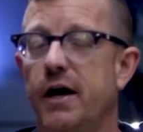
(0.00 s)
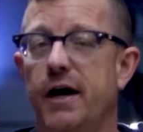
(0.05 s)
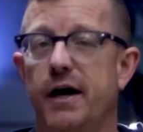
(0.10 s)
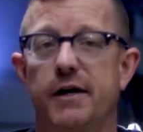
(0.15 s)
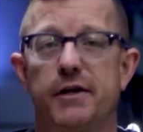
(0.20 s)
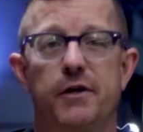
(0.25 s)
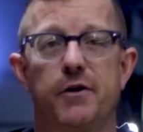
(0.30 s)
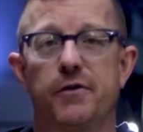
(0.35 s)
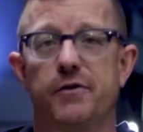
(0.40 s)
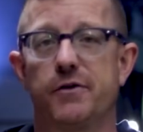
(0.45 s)

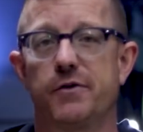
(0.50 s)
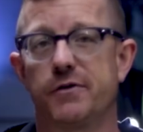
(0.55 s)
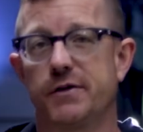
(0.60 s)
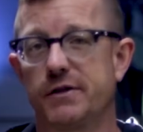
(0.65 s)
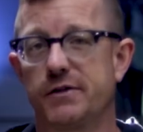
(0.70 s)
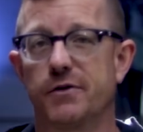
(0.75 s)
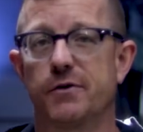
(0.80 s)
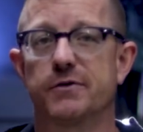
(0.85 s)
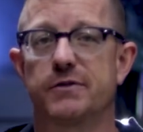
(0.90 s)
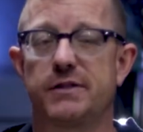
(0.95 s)
Uh, you know, you
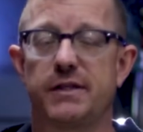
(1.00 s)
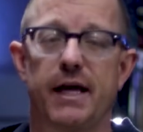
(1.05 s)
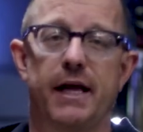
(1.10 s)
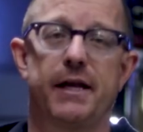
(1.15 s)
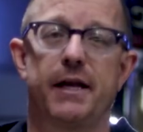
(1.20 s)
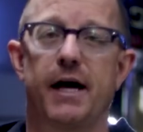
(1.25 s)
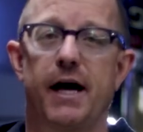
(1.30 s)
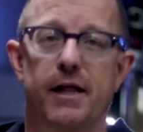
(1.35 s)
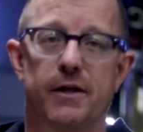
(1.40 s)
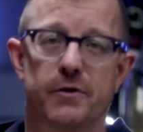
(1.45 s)
get those
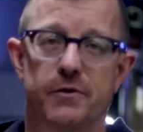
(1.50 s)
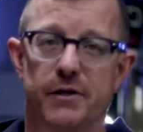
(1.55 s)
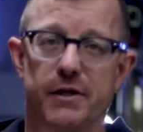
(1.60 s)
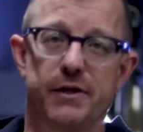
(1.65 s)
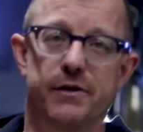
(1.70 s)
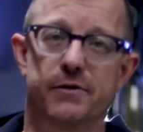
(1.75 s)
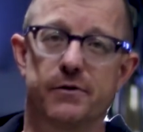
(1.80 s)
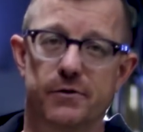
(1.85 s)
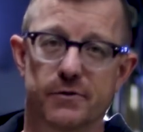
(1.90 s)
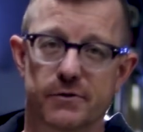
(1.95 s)
$10
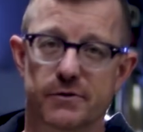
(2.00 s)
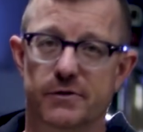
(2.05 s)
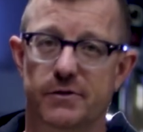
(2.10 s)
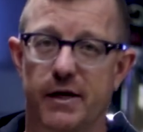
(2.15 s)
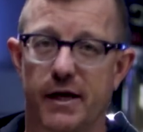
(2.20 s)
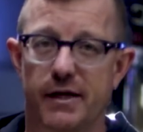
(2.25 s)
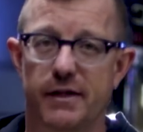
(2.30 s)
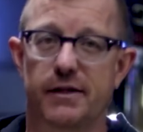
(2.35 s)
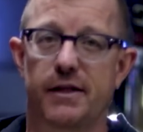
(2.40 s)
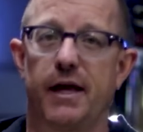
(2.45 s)
deals
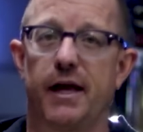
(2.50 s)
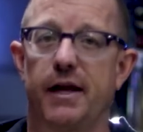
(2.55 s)
at,